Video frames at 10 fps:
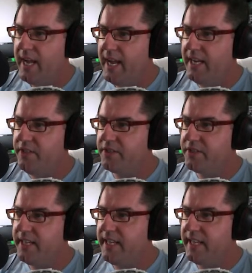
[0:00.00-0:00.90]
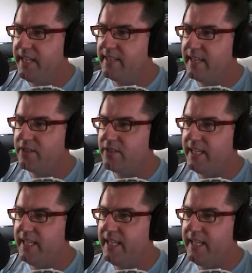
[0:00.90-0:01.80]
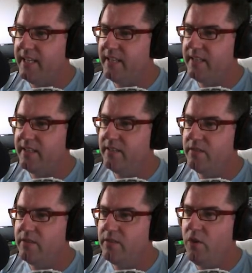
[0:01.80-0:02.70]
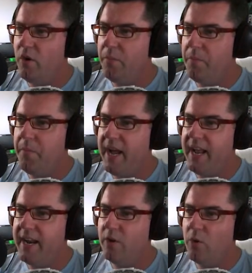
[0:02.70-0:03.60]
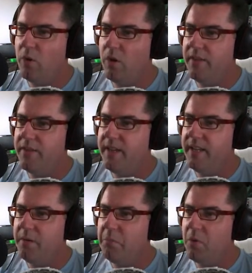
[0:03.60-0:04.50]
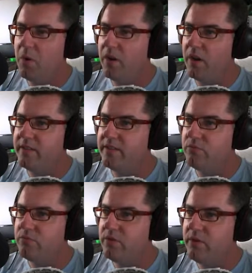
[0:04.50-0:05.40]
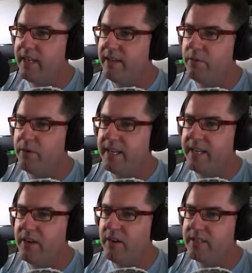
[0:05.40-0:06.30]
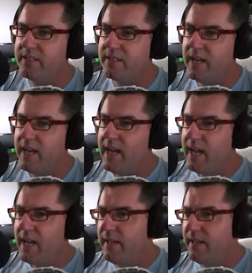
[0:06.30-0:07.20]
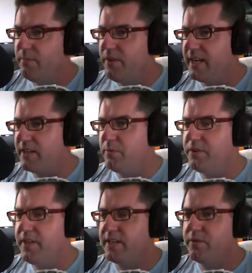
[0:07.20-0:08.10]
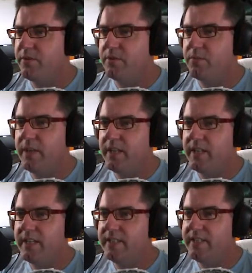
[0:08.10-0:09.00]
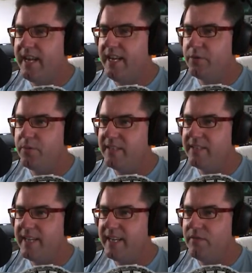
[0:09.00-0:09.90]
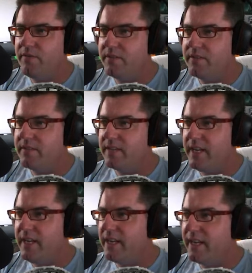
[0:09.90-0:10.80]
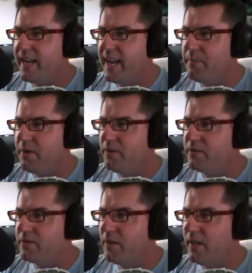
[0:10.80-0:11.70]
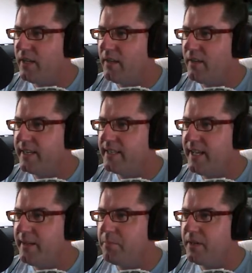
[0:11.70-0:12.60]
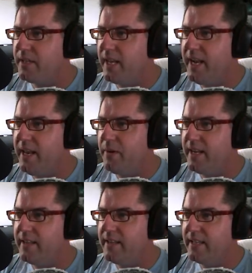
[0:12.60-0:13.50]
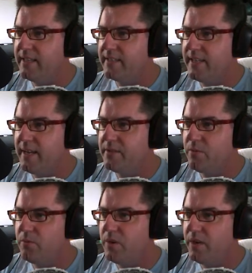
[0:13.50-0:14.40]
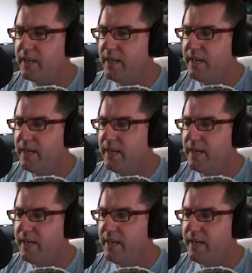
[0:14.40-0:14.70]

And you see it's actually not bad at all. I think the model is really nice. The actual texture as well is interesting. I've not seen a camo style like that, but anyway, that seems to work.